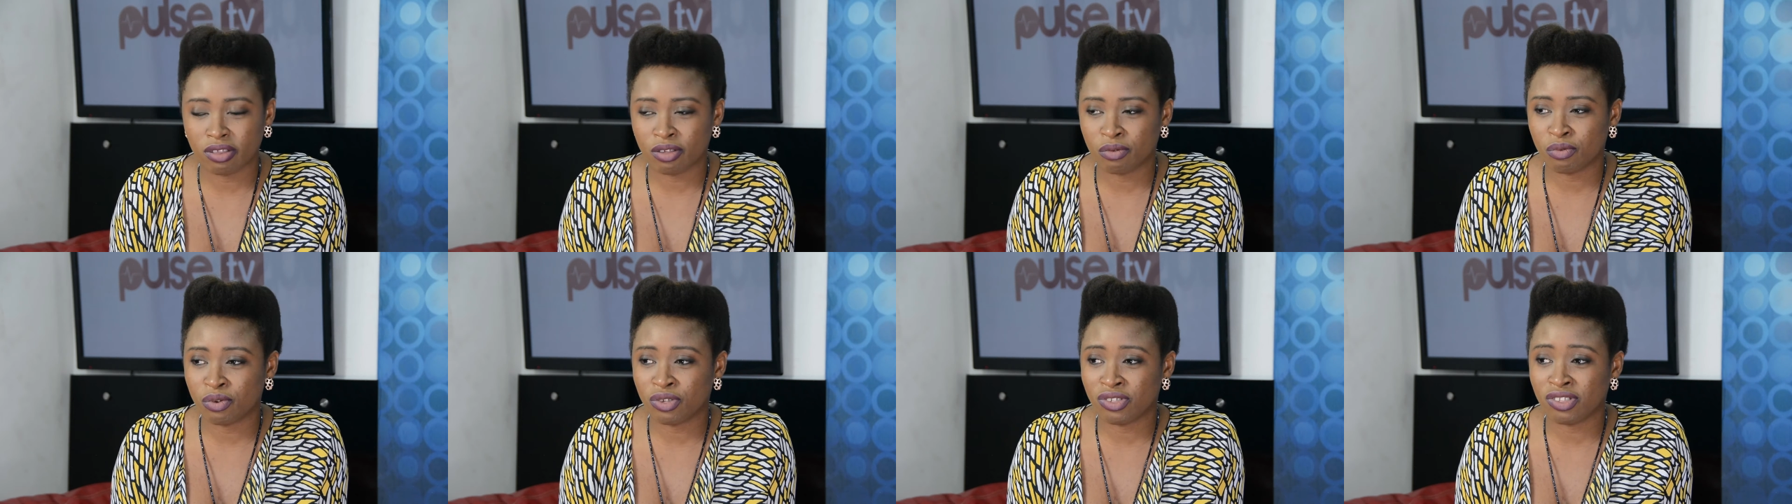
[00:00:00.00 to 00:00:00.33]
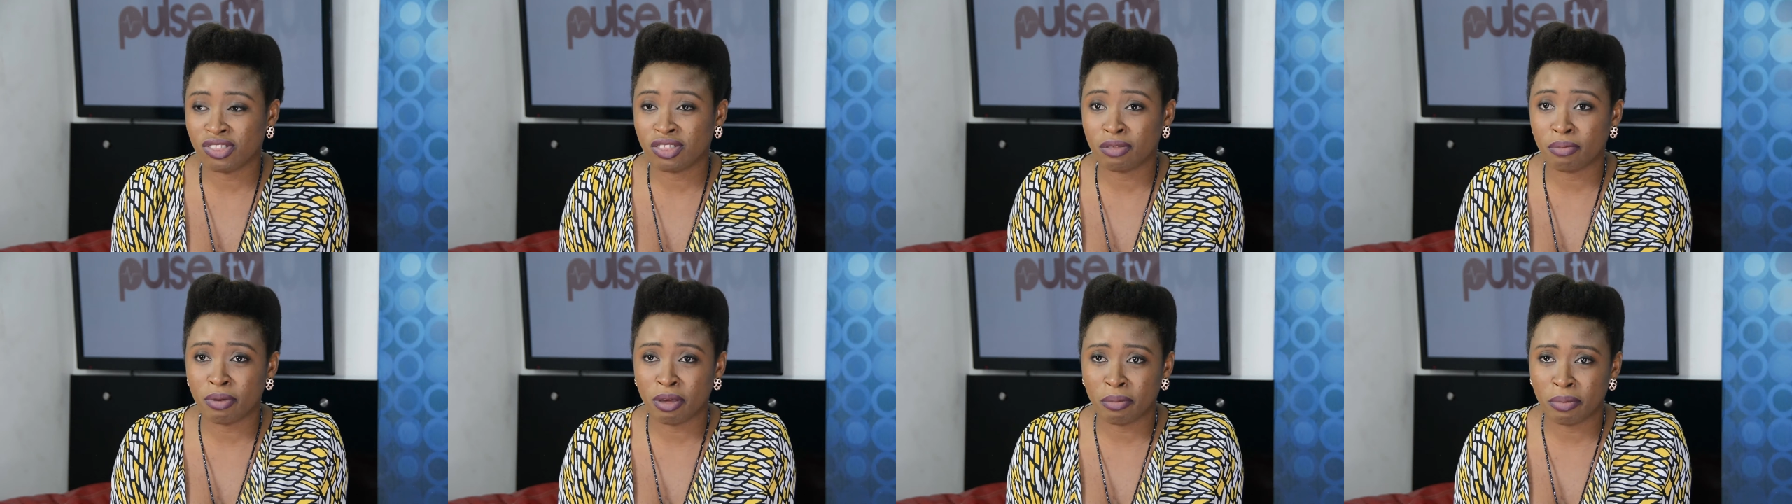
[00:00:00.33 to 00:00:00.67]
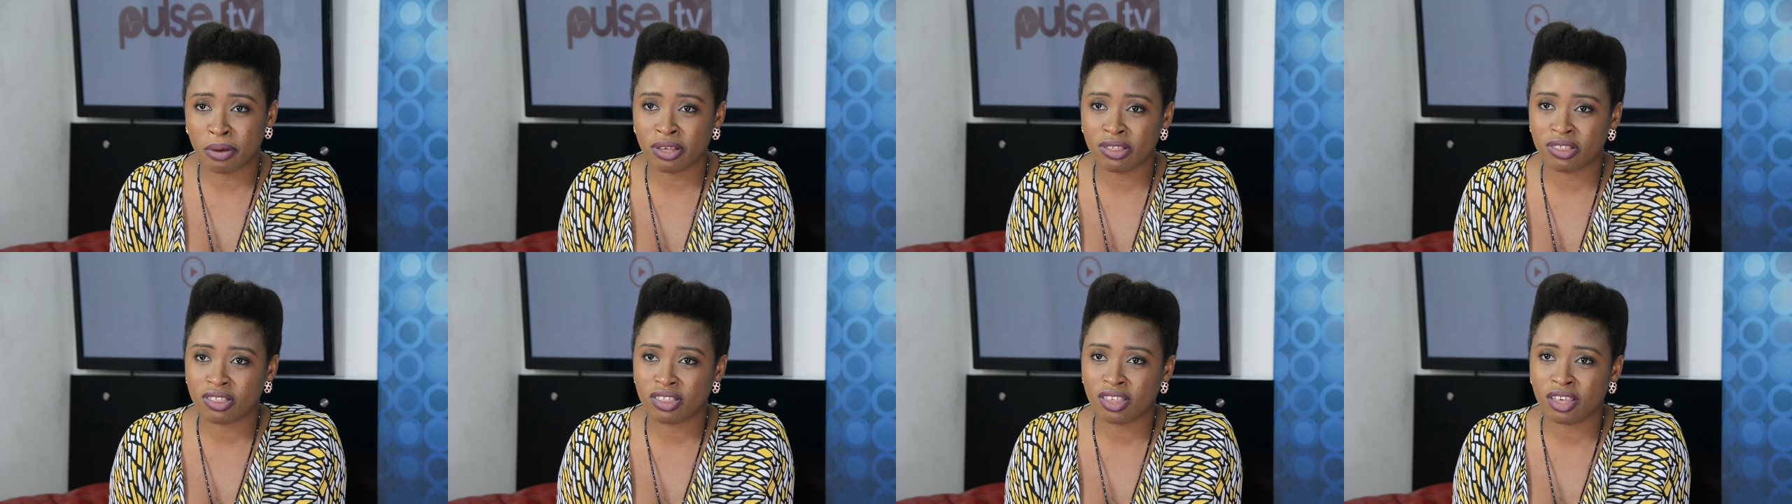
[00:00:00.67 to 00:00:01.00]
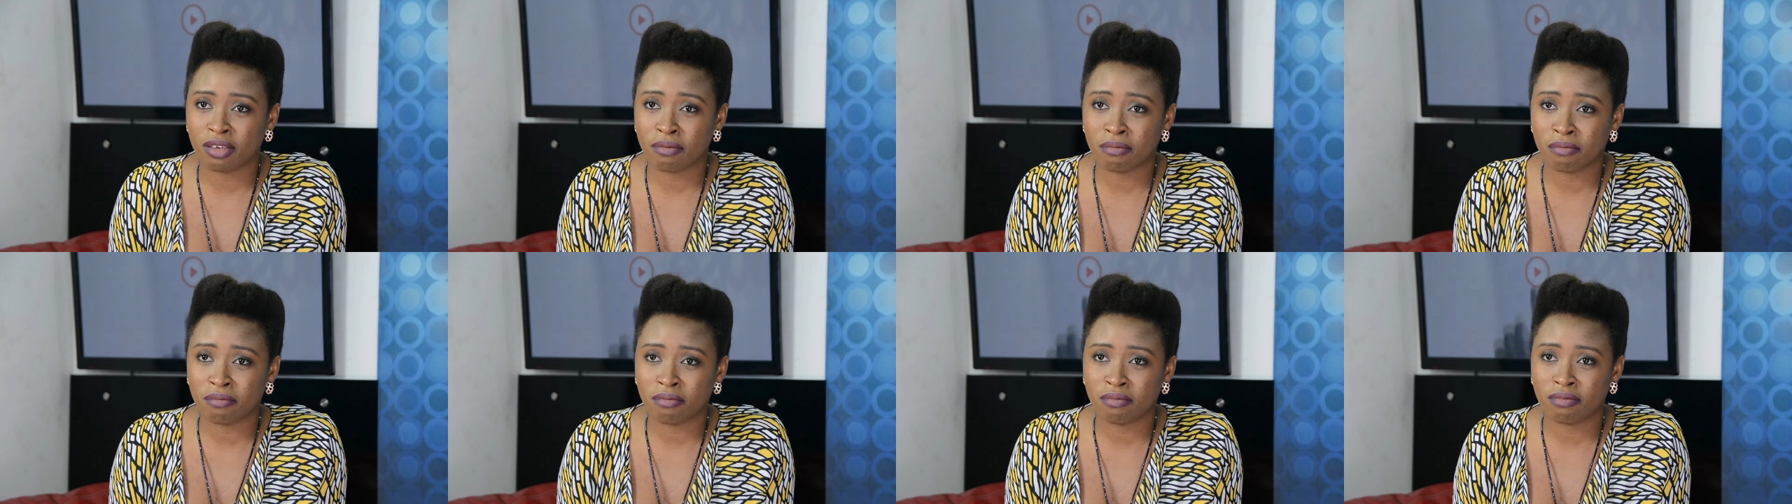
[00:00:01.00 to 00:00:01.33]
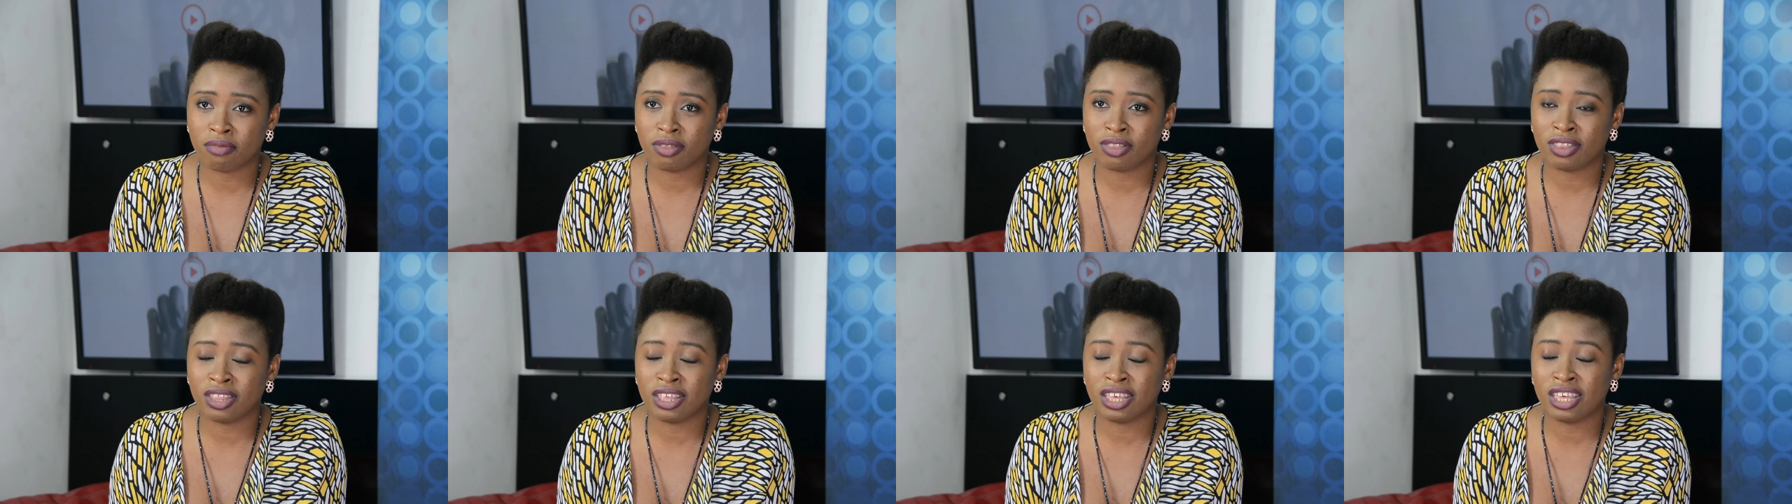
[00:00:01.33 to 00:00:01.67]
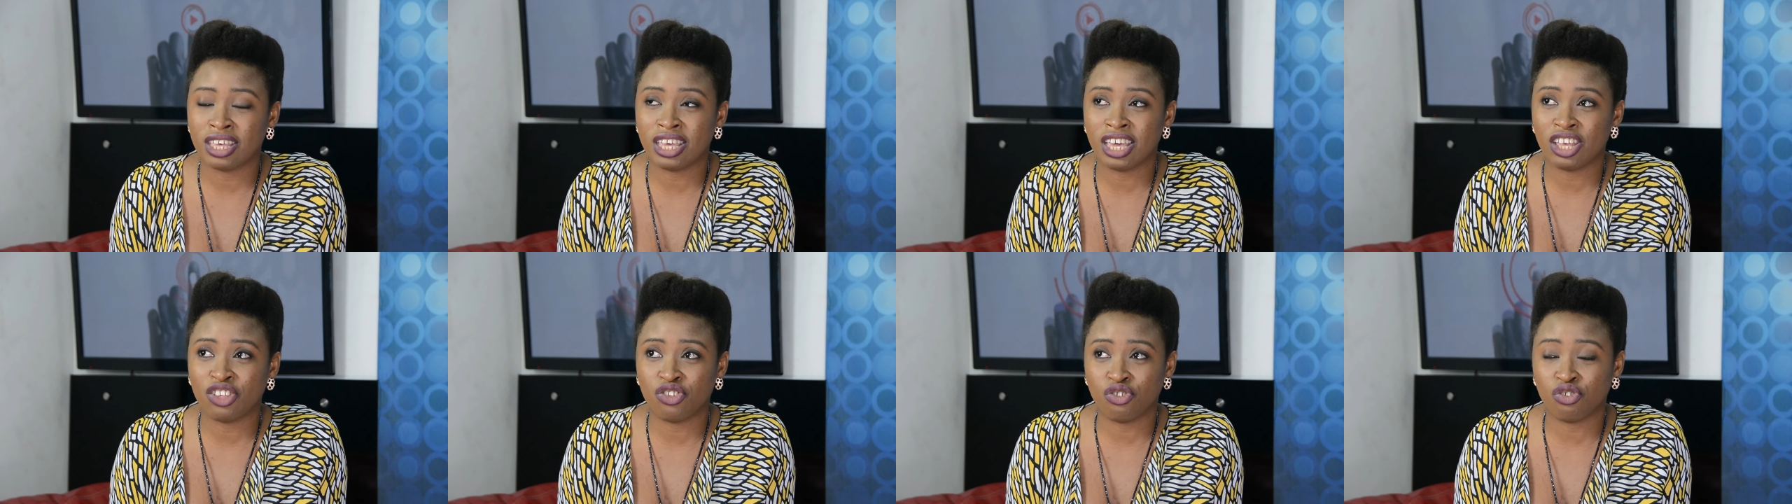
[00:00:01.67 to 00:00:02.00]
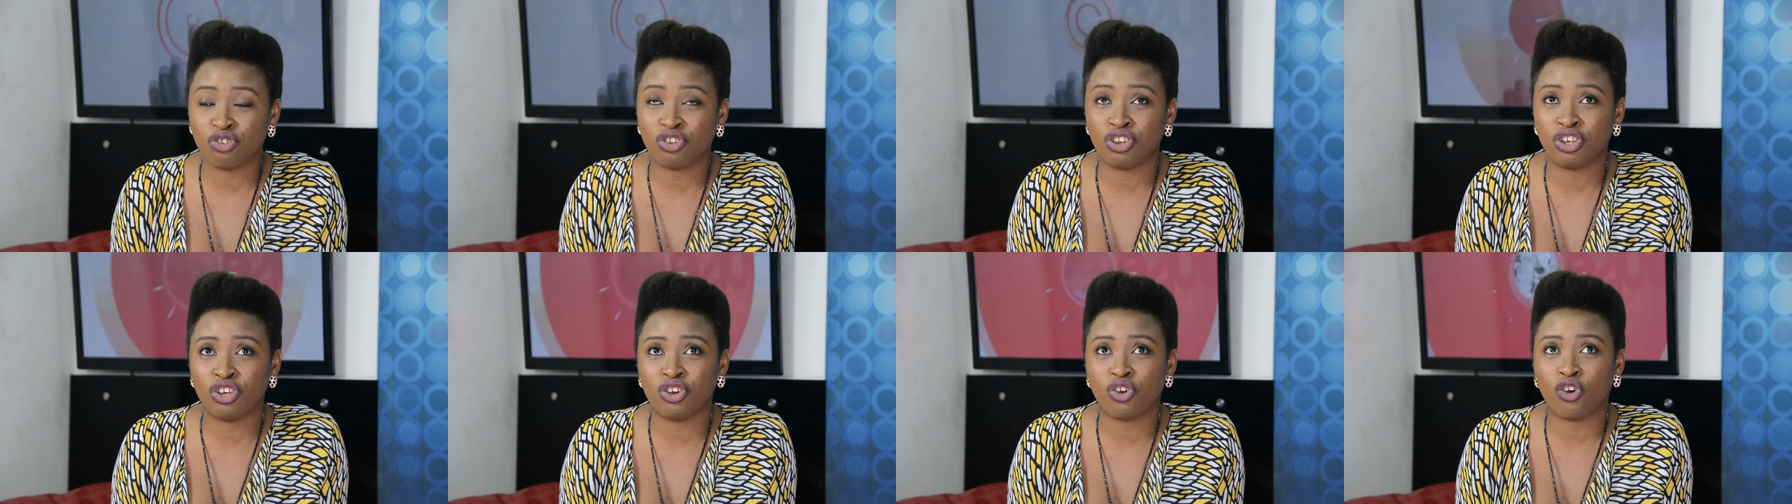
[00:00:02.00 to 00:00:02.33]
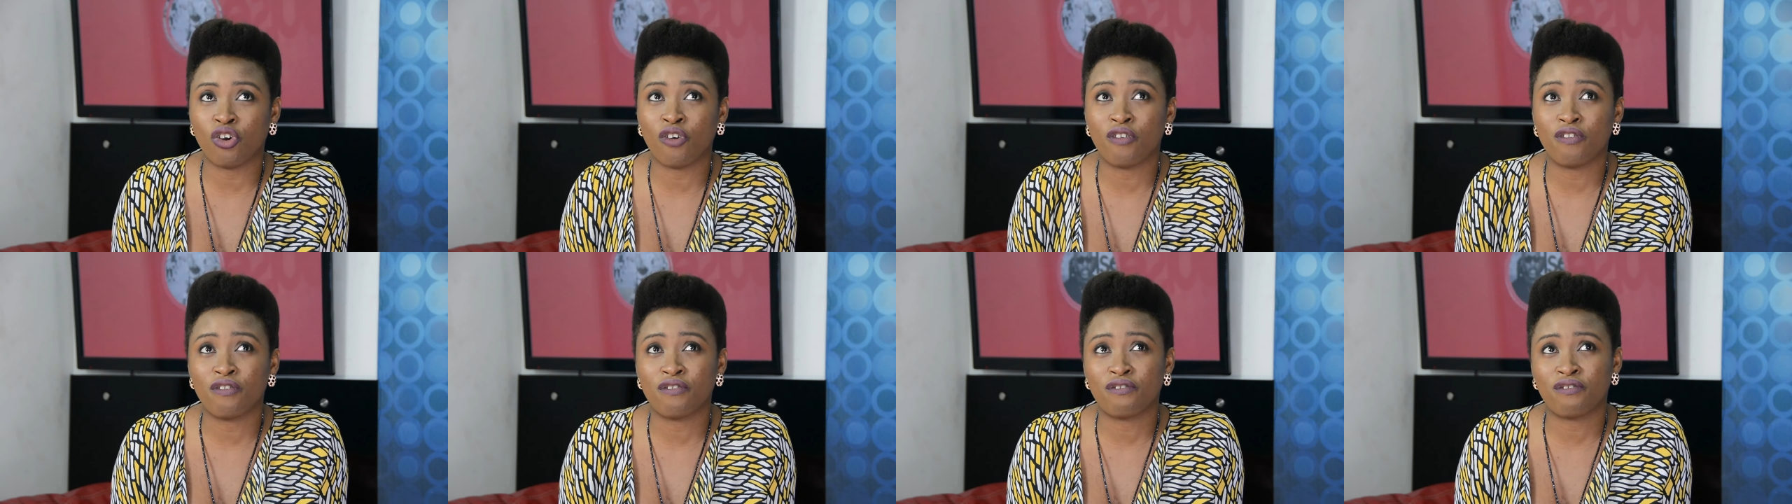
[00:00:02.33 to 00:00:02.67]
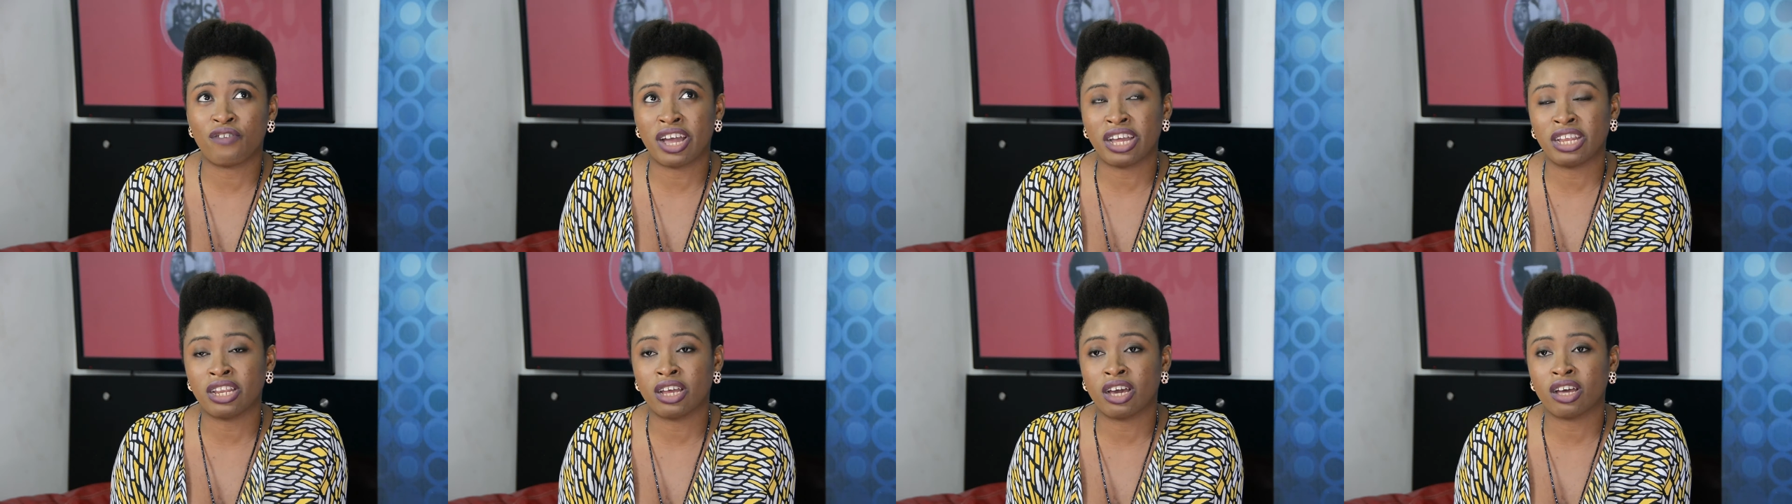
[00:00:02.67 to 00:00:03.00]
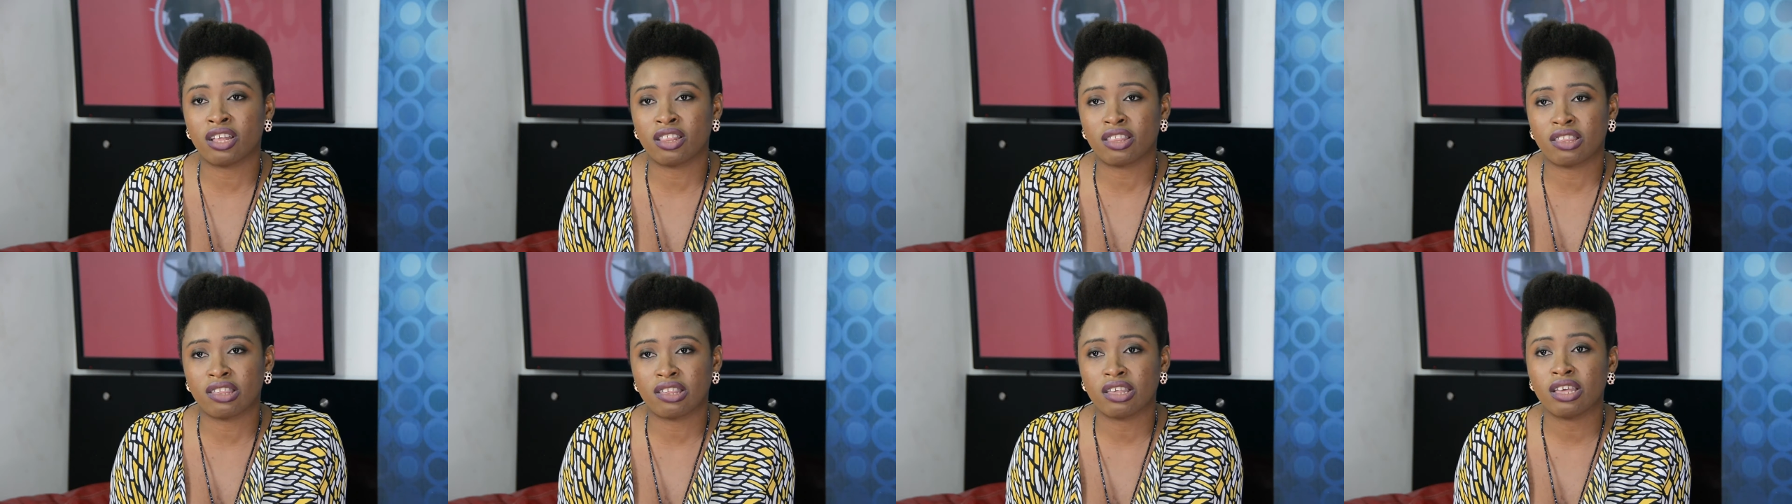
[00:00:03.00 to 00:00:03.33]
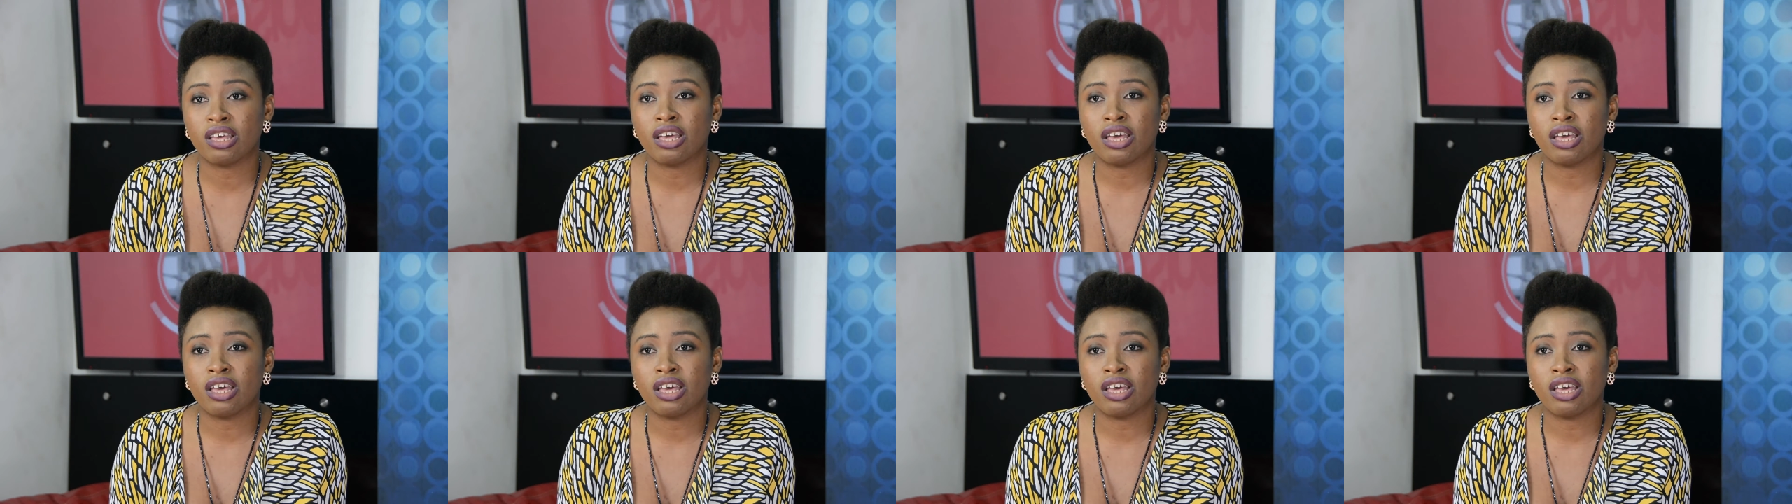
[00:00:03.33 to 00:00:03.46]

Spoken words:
it was in the papers, and the HOD of Fine Arts